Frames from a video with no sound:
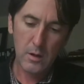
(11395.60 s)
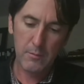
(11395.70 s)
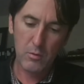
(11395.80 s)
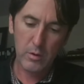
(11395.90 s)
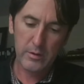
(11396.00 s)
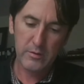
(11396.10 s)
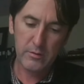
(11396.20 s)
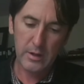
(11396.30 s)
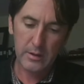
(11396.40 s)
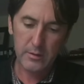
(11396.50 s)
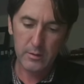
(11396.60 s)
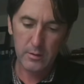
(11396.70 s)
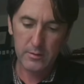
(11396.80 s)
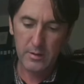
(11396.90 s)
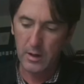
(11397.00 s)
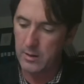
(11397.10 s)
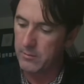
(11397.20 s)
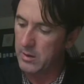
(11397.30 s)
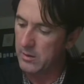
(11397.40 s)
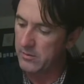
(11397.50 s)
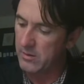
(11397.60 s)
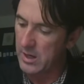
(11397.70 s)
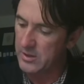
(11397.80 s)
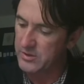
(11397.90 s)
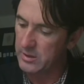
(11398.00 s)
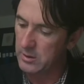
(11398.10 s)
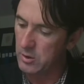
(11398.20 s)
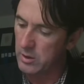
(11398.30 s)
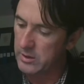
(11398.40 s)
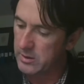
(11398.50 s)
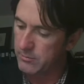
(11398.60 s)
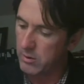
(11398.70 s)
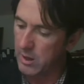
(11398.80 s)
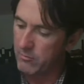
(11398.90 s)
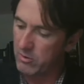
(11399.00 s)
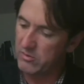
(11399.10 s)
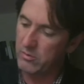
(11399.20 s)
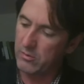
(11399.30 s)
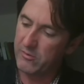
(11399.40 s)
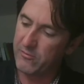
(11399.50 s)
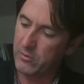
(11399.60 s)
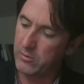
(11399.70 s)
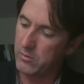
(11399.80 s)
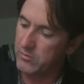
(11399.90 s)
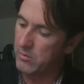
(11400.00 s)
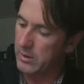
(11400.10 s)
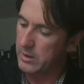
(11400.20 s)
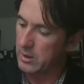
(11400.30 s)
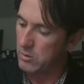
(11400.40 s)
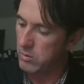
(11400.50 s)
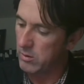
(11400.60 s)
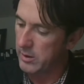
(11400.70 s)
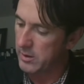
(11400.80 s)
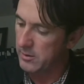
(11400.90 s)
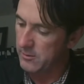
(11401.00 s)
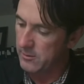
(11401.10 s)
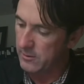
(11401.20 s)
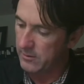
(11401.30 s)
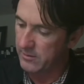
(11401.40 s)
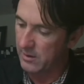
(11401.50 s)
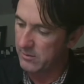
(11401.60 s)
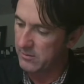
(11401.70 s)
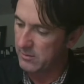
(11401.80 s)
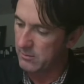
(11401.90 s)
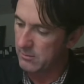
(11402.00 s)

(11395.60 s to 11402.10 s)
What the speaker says: I'm going to take the time here to actually look at the primary source footnote so I can quote it, because that is